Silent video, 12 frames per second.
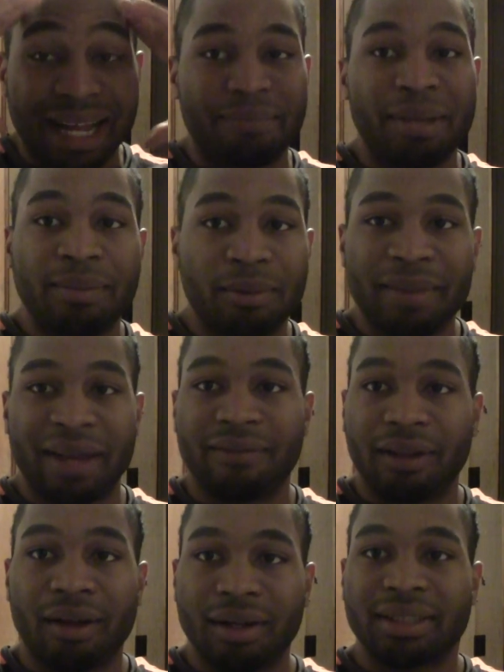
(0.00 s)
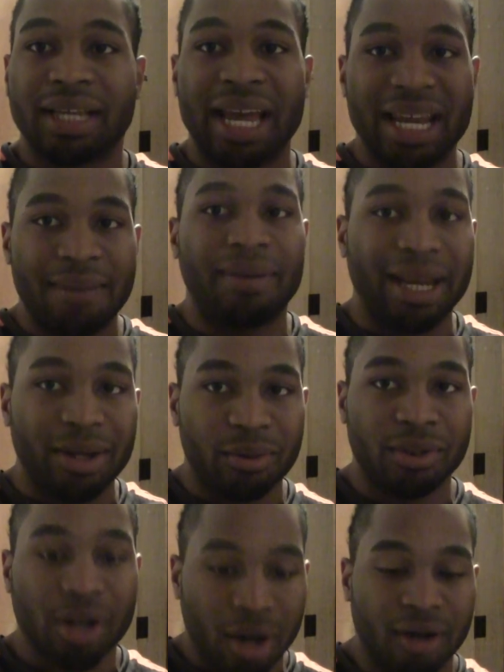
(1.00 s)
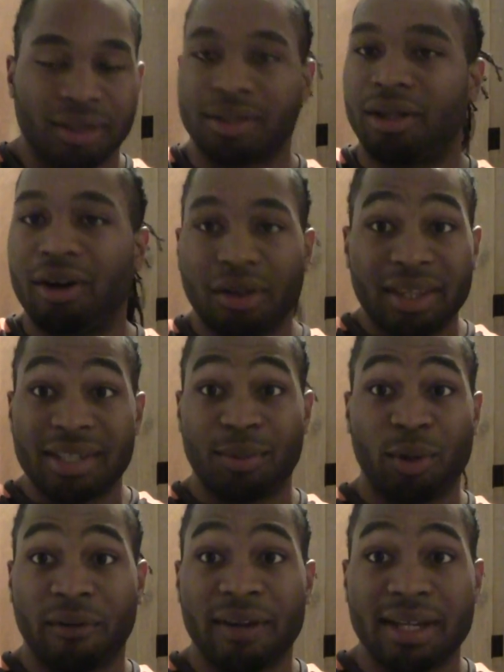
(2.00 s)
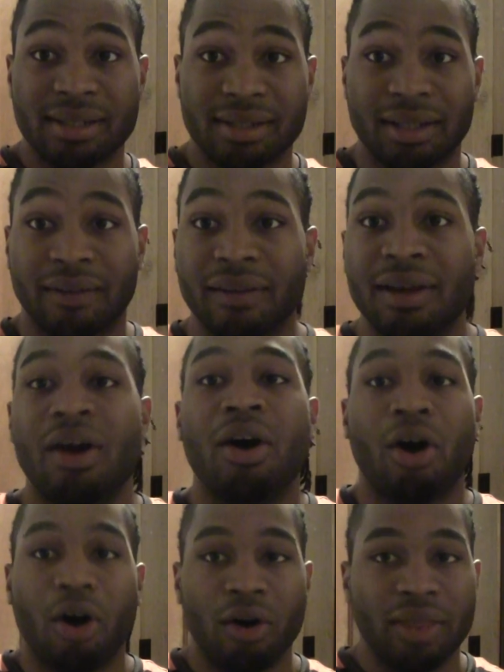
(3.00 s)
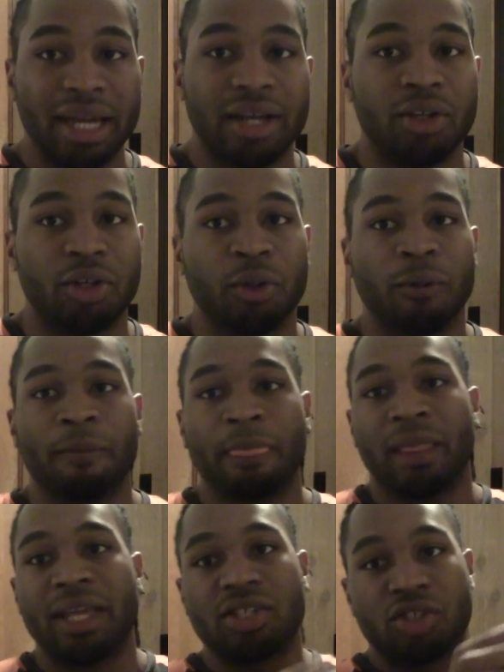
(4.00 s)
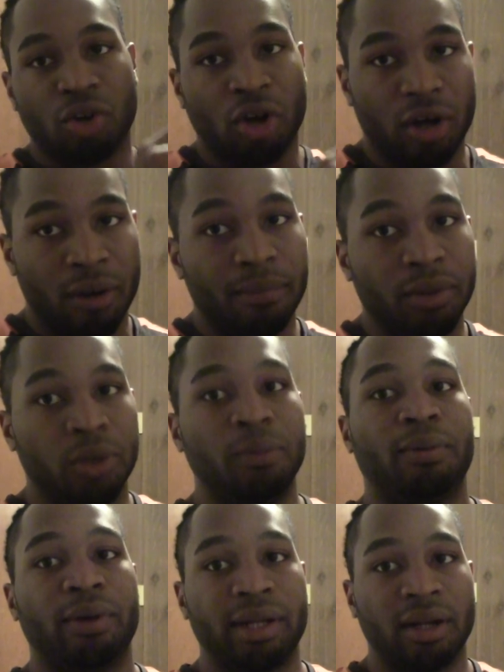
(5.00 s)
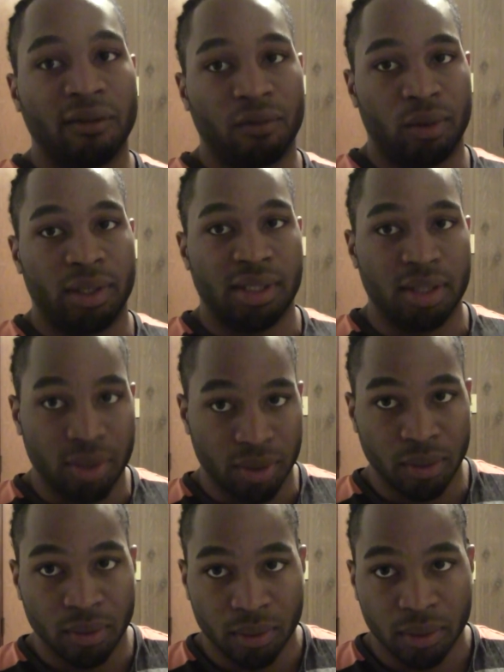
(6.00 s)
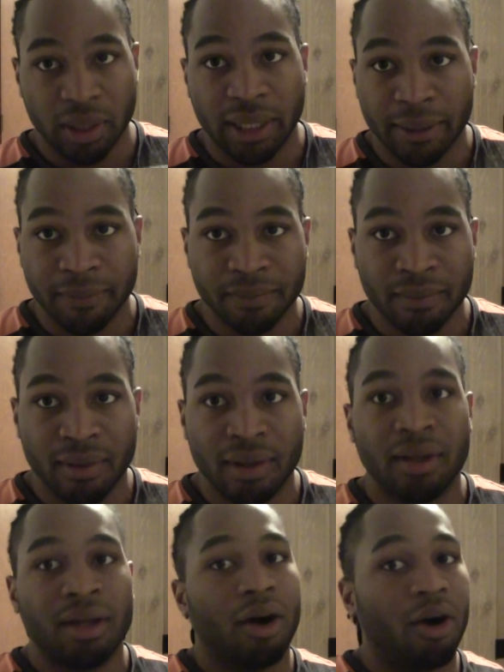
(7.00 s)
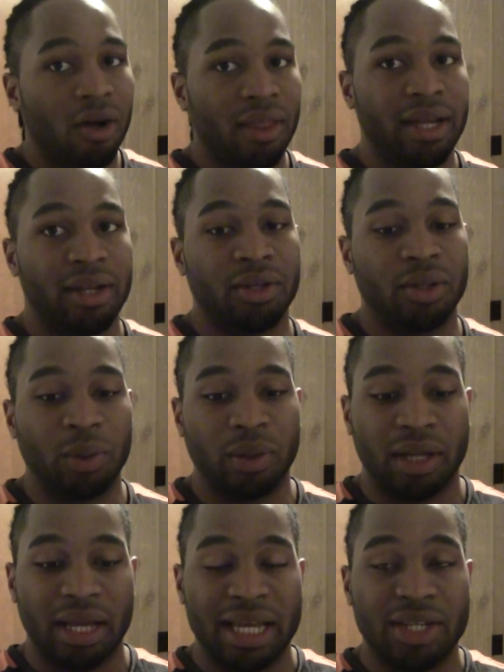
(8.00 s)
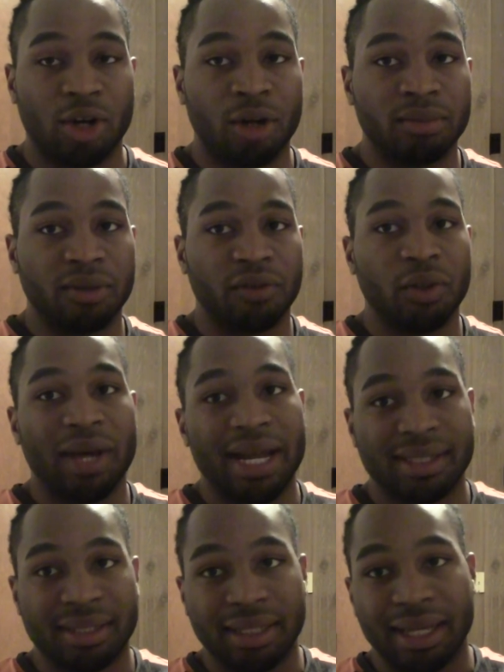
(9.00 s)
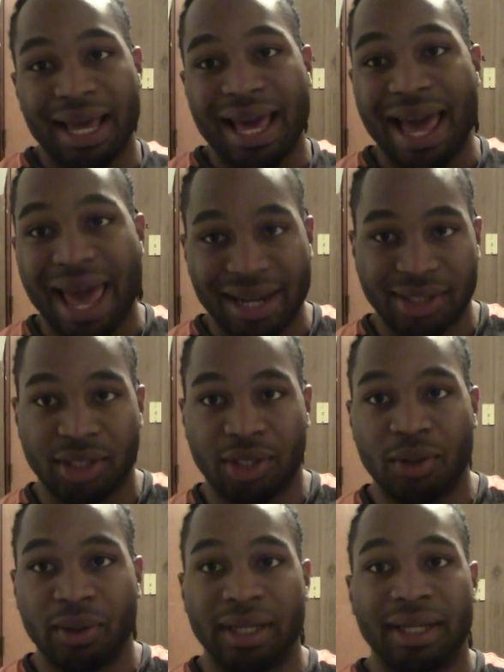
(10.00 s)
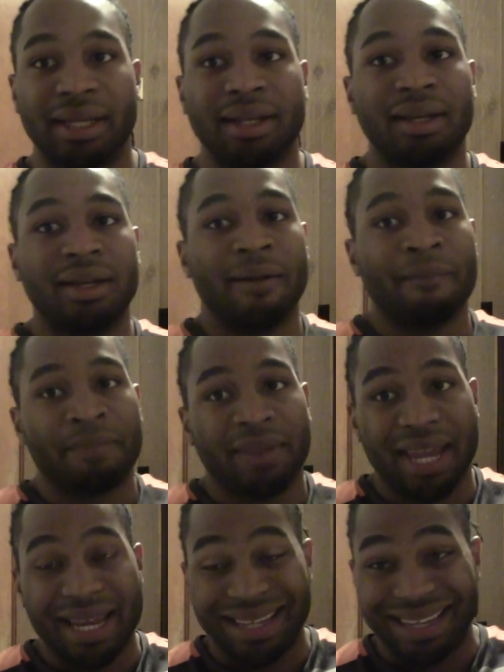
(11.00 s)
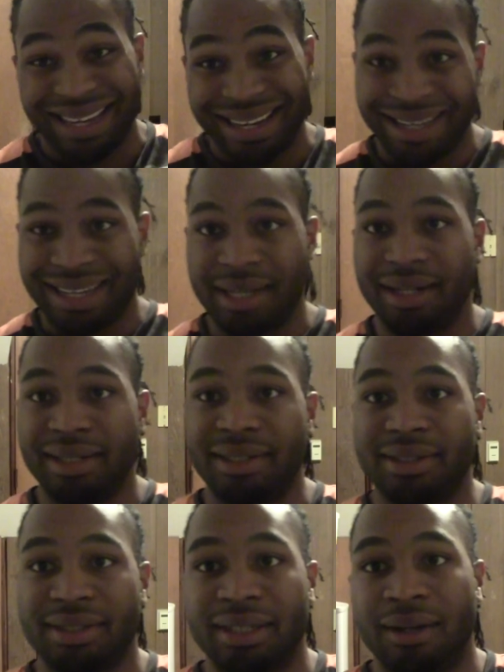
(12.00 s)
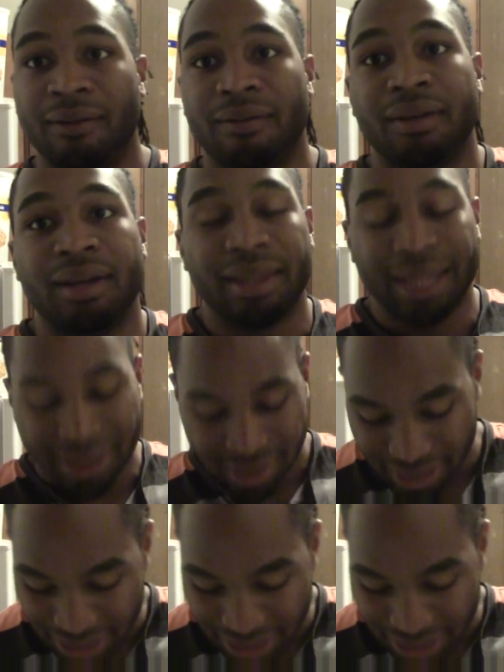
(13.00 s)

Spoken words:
people make vlogs, anybody who talks all this motivation stuff, all they can do is draw a blueprint of what to do, right? All they can do. In terms of you actually executing it and getting it done yourself, that's